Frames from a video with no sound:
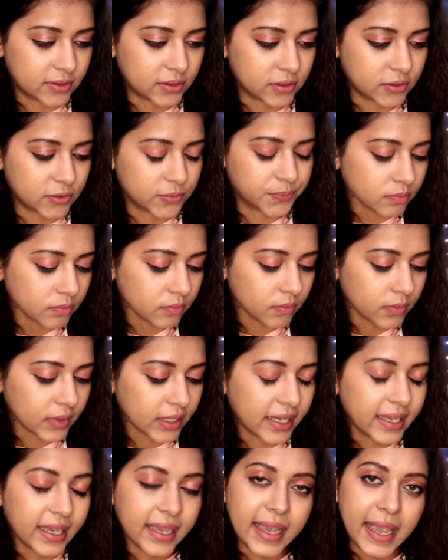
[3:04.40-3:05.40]
So
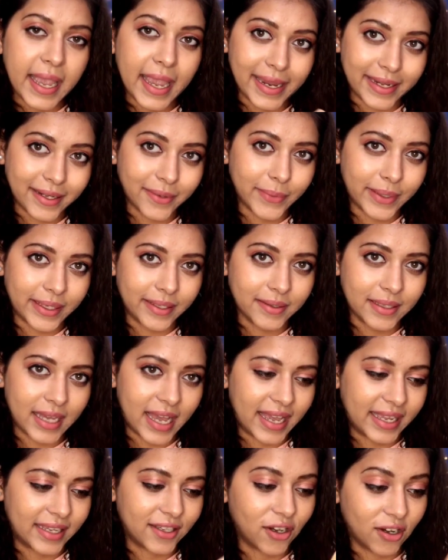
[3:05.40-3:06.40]
anyway,
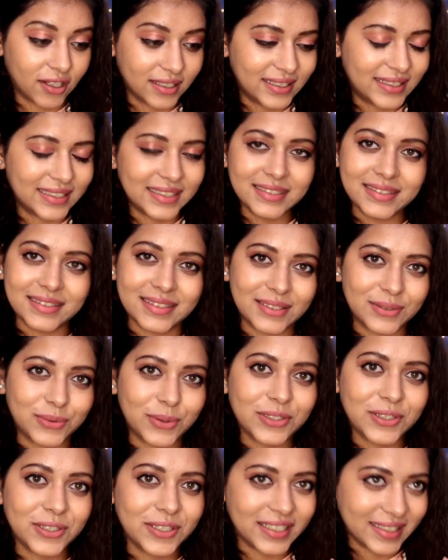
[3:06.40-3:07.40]
I got this. This
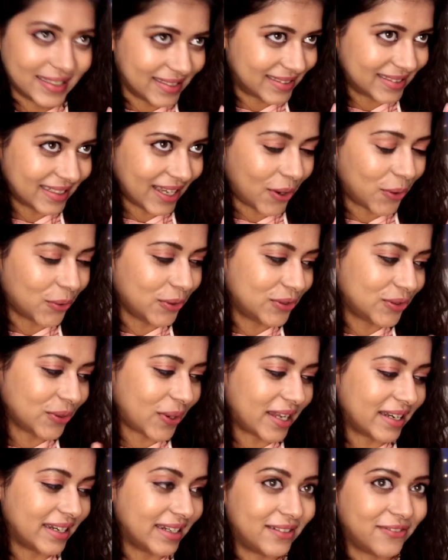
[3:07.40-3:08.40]
was on a discount, so
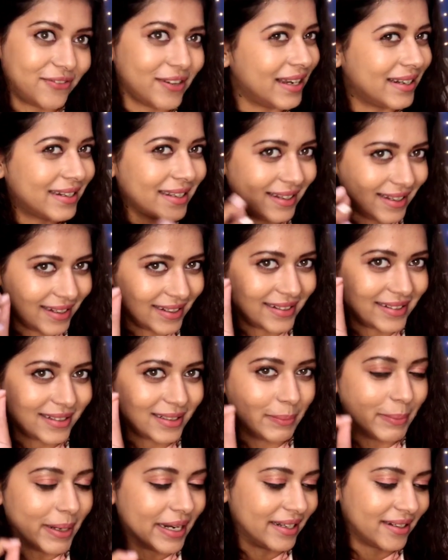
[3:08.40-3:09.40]
it felt a
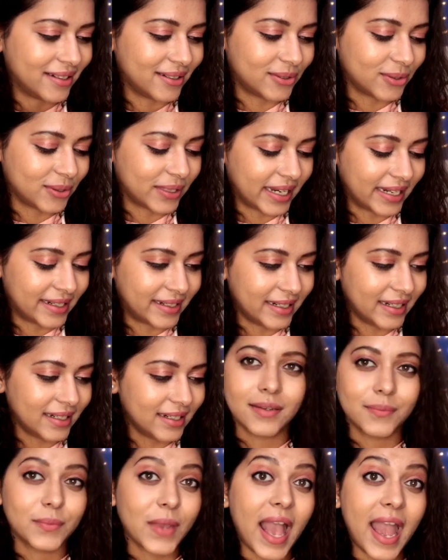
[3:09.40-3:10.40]
little better to get
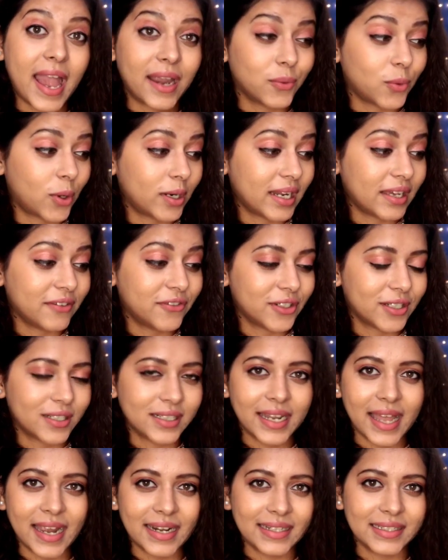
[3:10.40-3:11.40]
it. And what I've
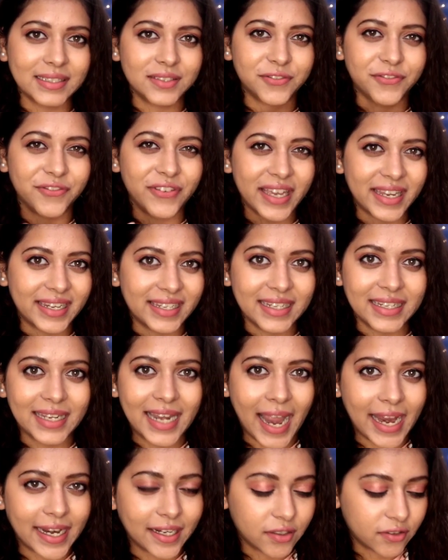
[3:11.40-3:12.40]
heard, that it's very
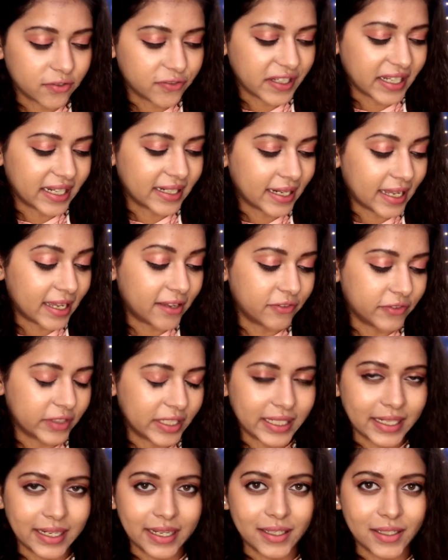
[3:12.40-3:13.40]
lightweight,
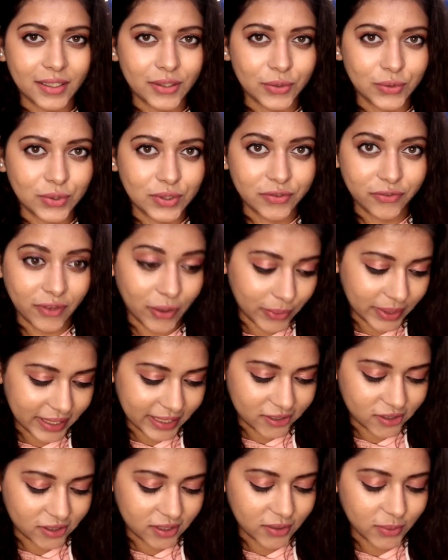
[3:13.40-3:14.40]
everyday use
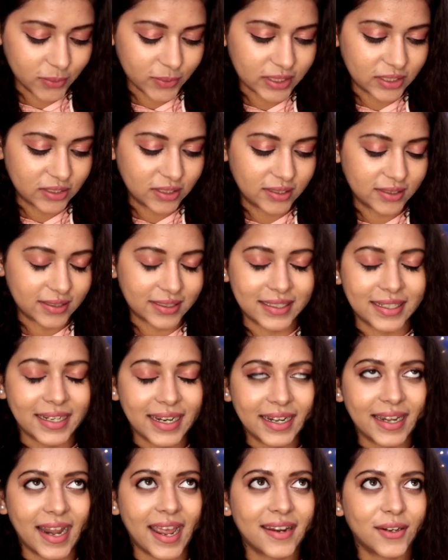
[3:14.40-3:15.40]
foundation, which is
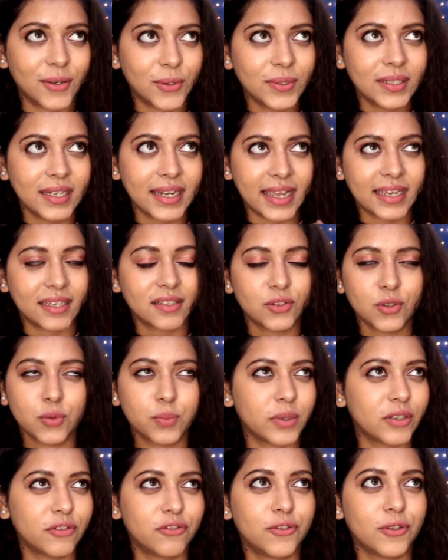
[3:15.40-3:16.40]
great. I don't like
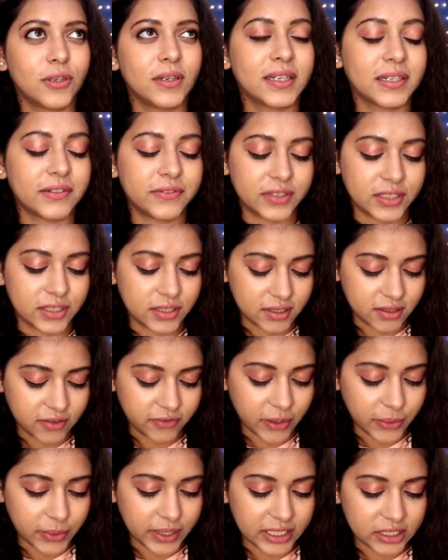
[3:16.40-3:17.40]
super full coverage
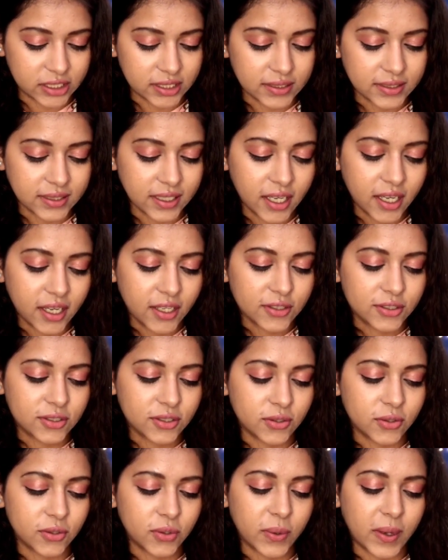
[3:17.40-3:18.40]
foundations,
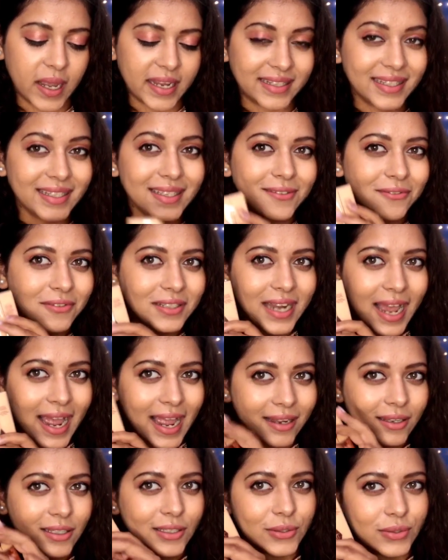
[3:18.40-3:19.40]
so I think even
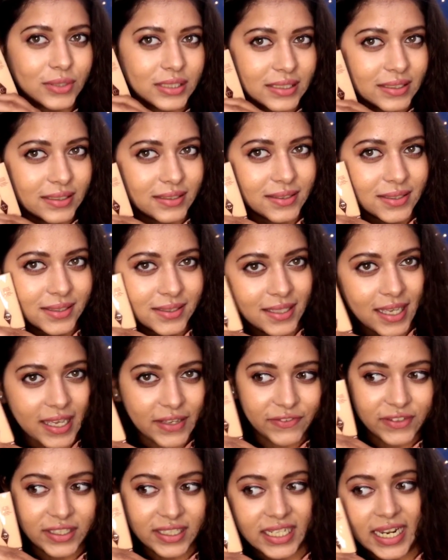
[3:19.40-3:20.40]
I'll use this
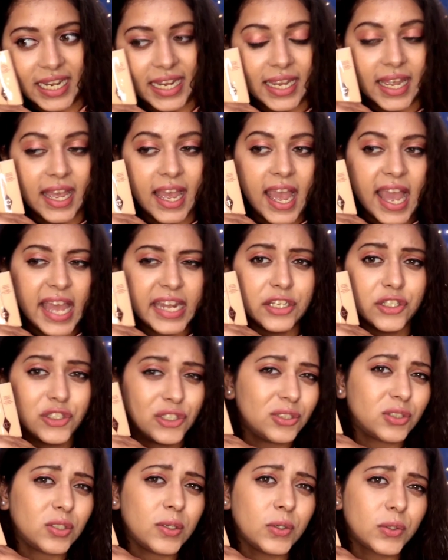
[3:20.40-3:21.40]
every day. And it
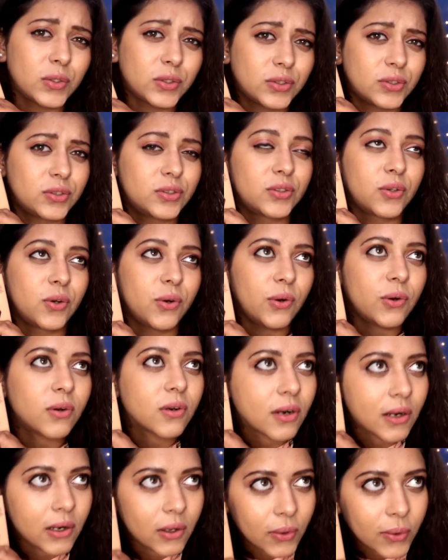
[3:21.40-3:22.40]
just looked so
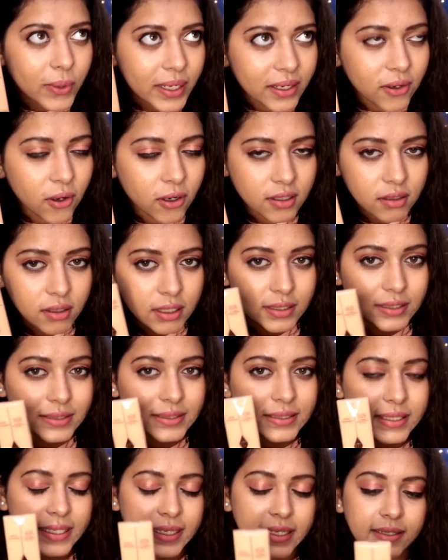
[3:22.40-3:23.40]
glowing on her
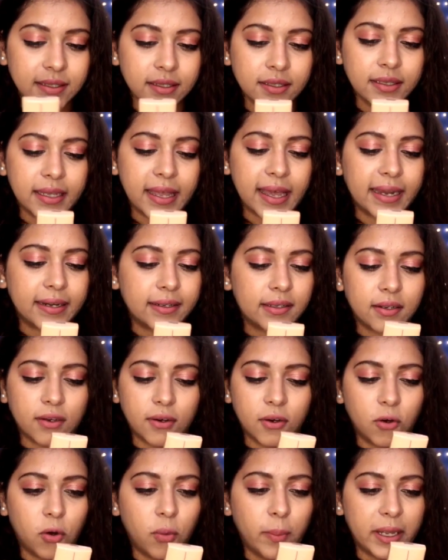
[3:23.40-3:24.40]
skin that,
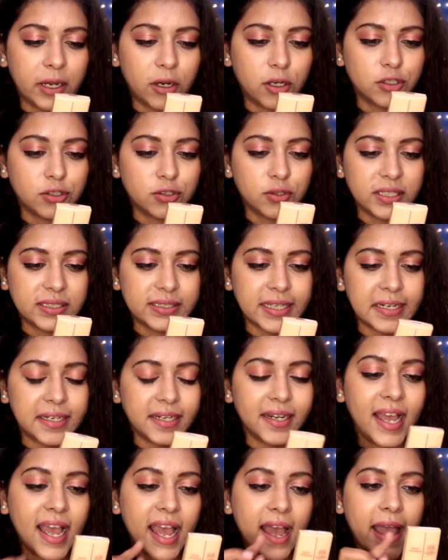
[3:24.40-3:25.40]
oh my god, so
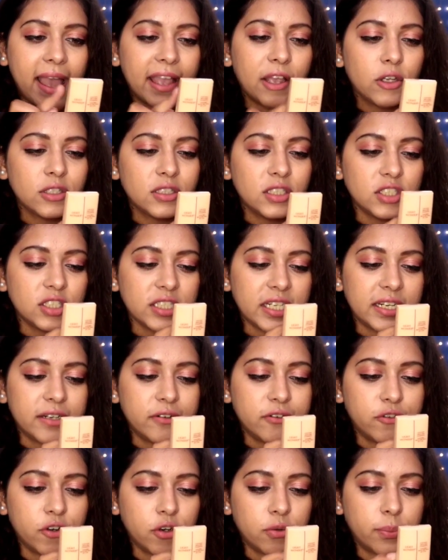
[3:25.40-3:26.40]
excited. I got the
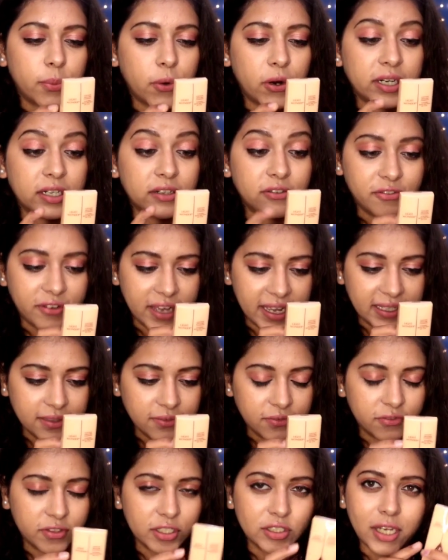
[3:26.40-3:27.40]
shade
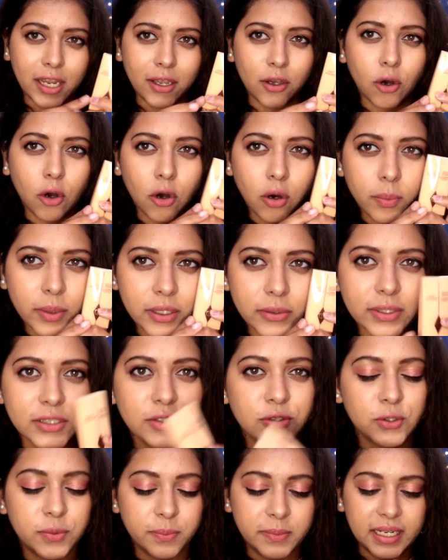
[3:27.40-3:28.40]
4.5, which I hope it will
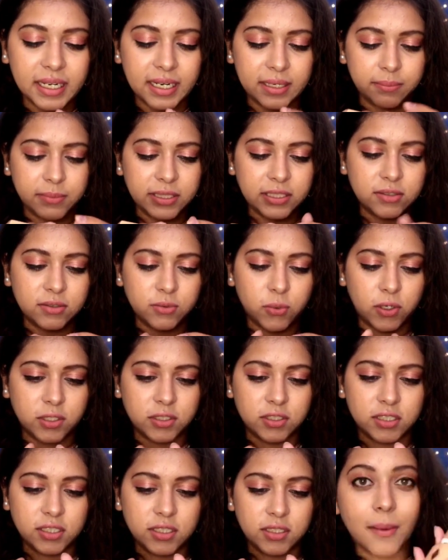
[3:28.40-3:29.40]
suit me. Let me
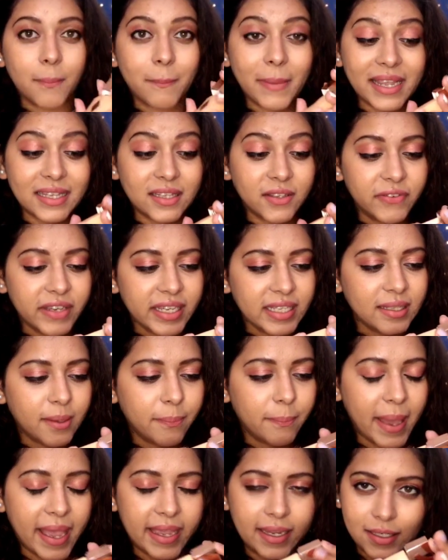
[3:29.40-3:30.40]
swatch it. By the way, the
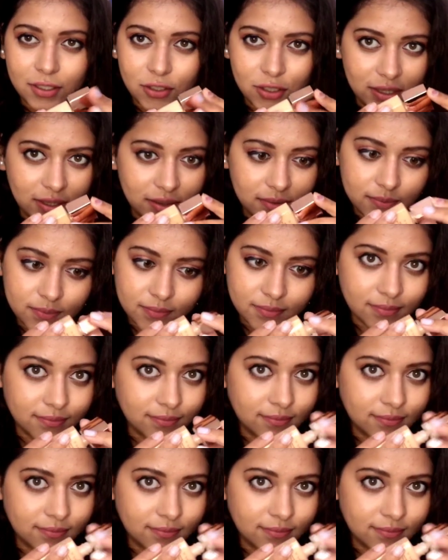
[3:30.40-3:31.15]
packaging,